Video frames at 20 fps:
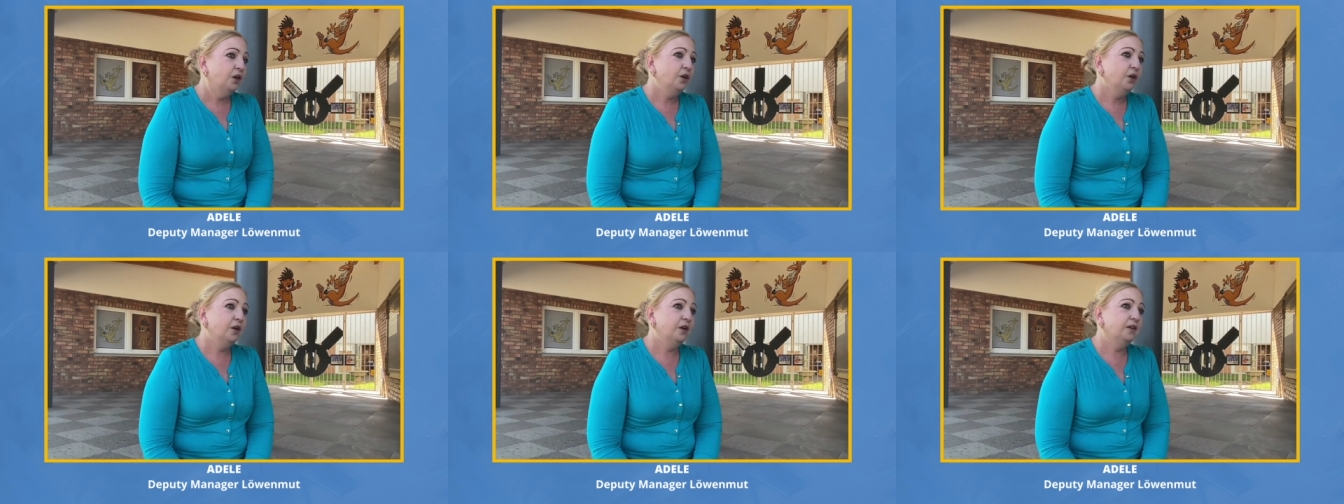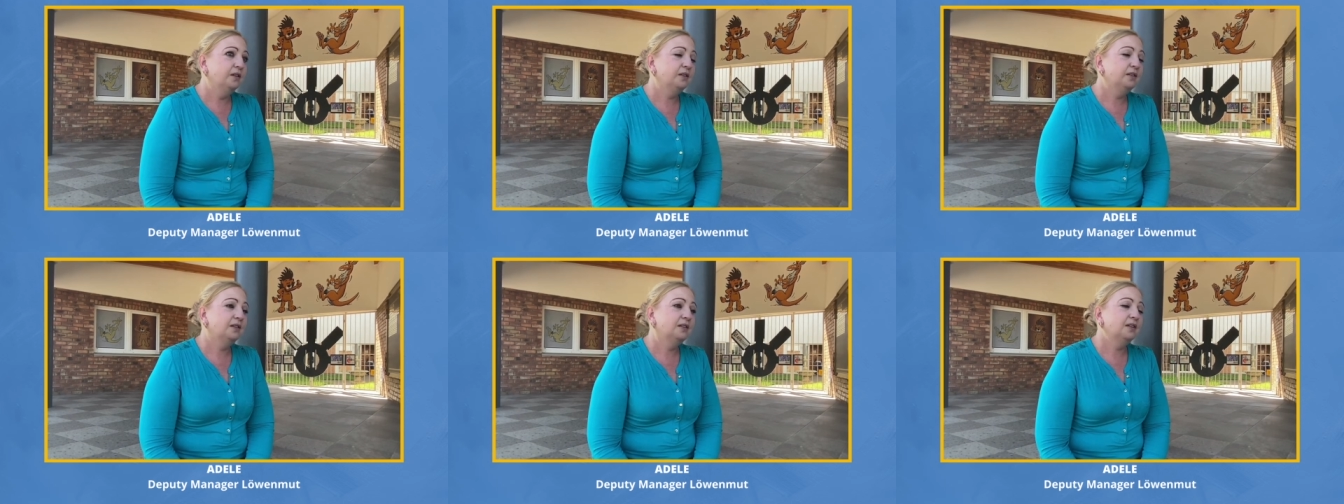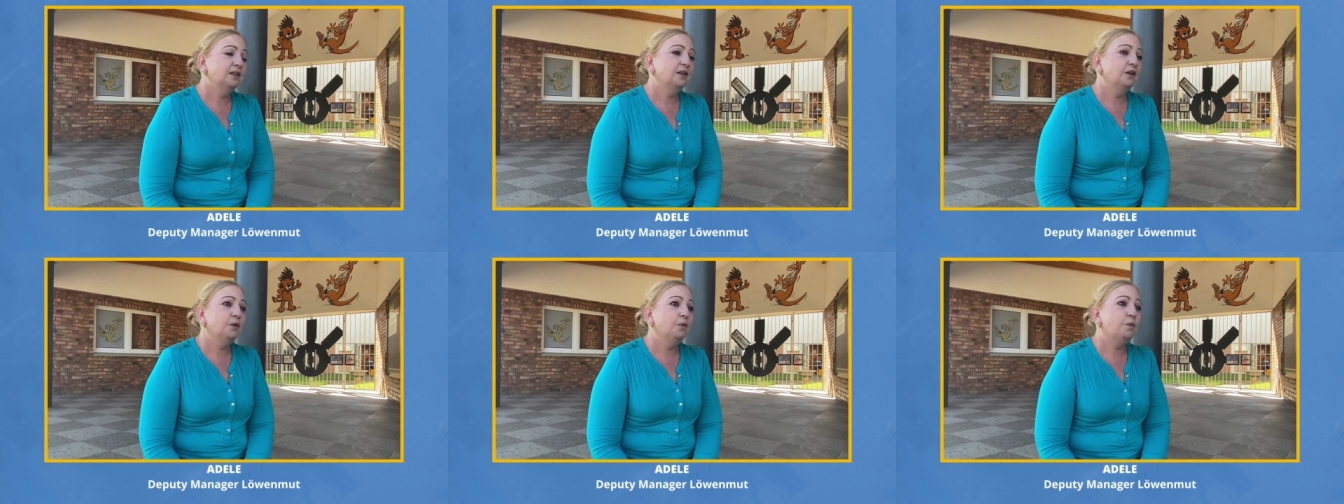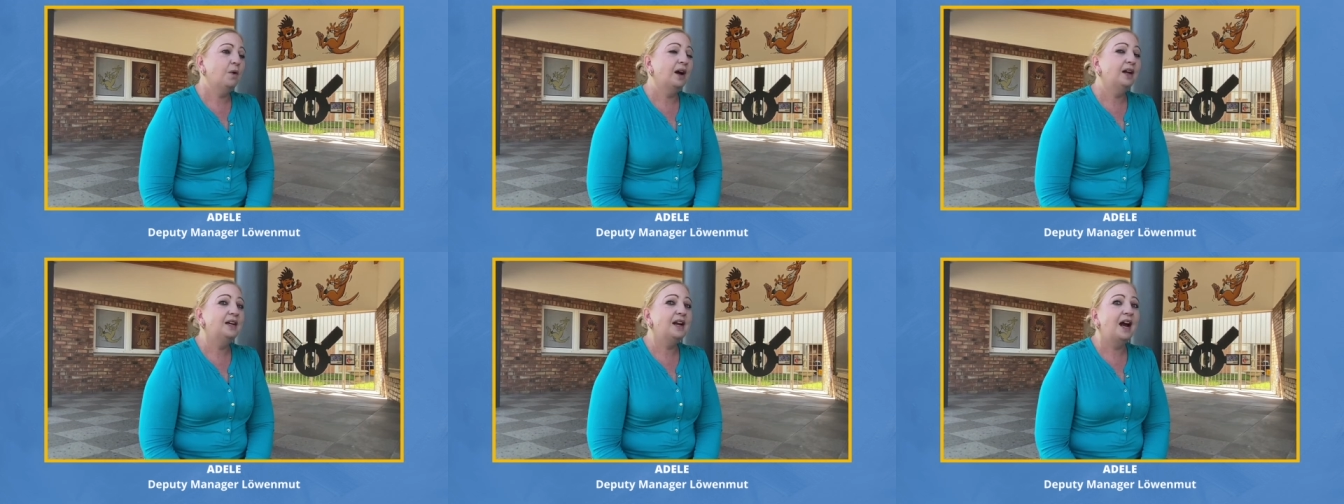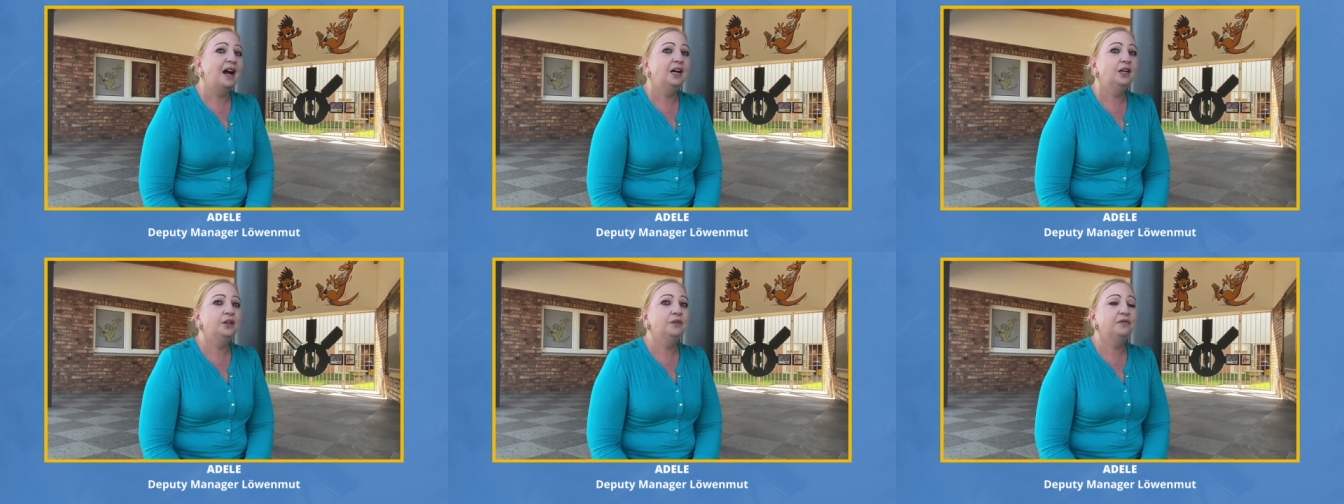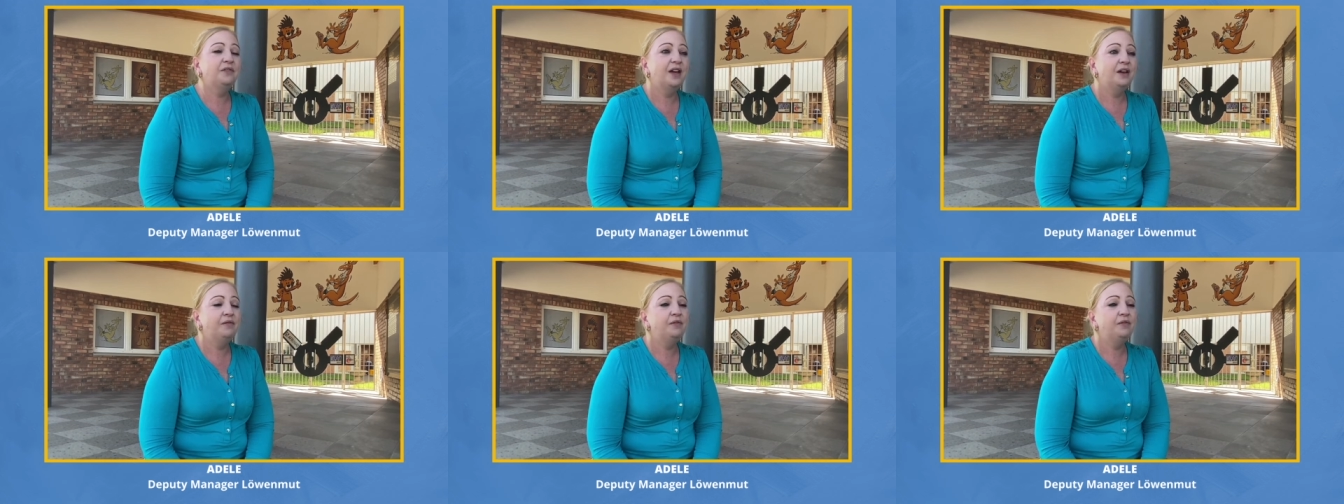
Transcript: because one out of